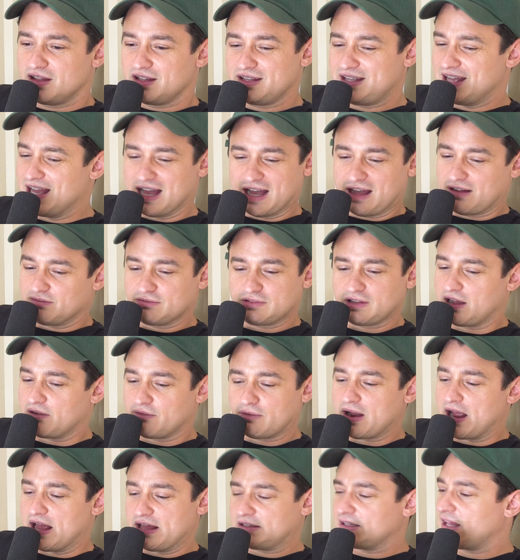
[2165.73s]
Yeah,
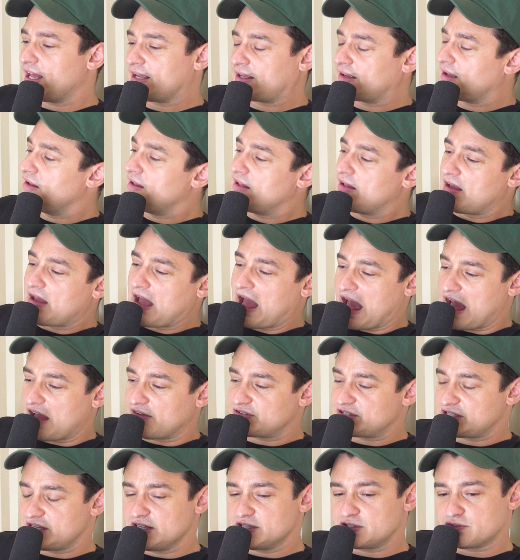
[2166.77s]
right. Like have
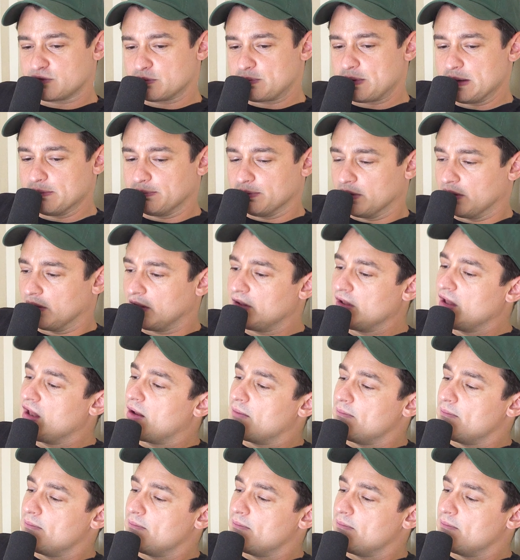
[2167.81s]
seats for people.